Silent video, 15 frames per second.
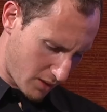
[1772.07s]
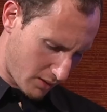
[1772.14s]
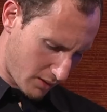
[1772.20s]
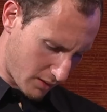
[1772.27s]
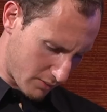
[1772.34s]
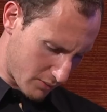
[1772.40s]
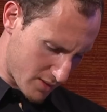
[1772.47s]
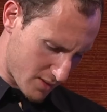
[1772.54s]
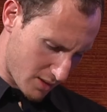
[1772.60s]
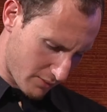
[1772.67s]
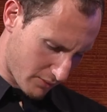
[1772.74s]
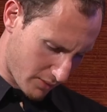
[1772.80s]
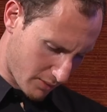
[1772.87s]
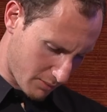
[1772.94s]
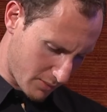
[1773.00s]
money and
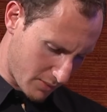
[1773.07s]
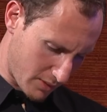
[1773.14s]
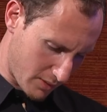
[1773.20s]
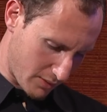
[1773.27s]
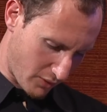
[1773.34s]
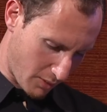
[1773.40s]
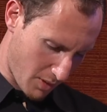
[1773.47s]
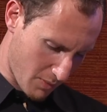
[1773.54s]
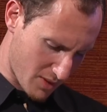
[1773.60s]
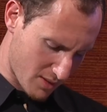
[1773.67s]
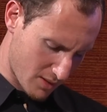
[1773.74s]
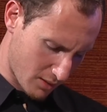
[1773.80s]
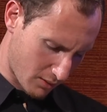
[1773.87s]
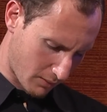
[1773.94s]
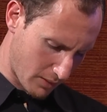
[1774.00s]
receive from him
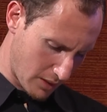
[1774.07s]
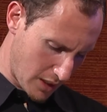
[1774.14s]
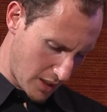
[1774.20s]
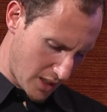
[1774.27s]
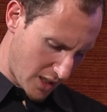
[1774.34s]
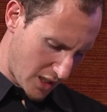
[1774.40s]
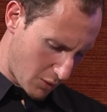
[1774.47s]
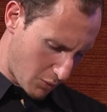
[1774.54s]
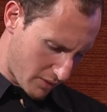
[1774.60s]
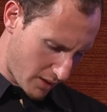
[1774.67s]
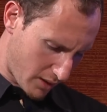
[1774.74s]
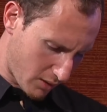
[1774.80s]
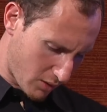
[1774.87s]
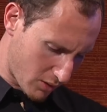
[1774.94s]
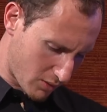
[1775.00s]
a seal. He would
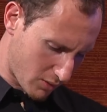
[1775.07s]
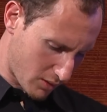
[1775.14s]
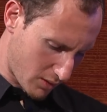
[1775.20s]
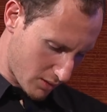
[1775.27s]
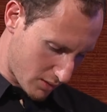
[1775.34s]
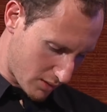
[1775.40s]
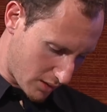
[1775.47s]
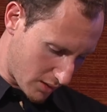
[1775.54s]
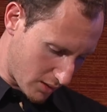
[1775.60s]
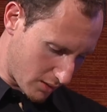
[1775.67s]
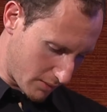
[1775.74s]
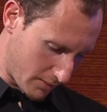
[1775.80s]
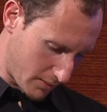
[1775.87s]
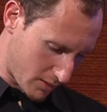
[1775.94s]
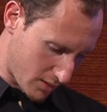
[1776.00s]
then go to
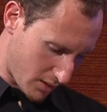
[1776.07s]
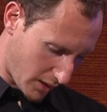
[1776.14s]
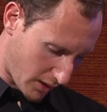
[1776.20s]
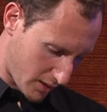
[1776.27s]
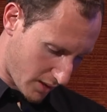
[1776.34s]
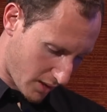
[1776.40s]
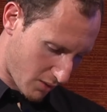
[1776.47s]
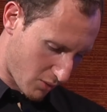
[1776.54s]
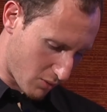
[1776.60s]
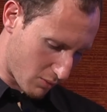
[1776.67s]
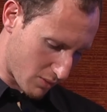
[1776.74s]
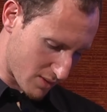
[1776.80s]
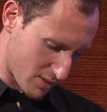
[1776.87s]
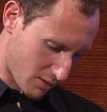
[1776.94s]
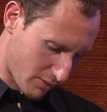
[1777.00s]
Ahiyah, who
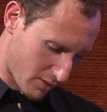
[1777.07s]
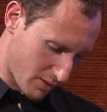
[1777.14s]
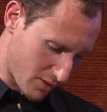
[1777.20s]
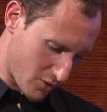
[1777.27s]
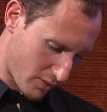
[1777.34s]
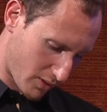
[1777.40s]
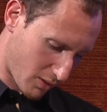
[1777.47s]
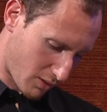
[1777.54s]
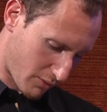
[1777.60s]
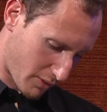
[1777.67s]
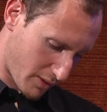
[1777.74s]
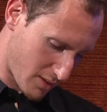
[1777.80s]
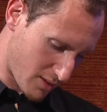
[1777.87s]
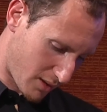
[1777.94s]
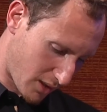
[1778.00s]
was over the drink
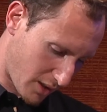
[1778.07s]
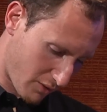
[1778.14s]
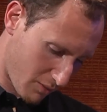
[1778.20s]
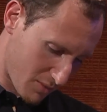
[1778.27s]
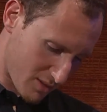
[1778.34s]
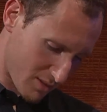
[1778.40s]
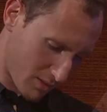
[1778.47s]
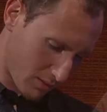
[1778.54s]
offerings, and give him the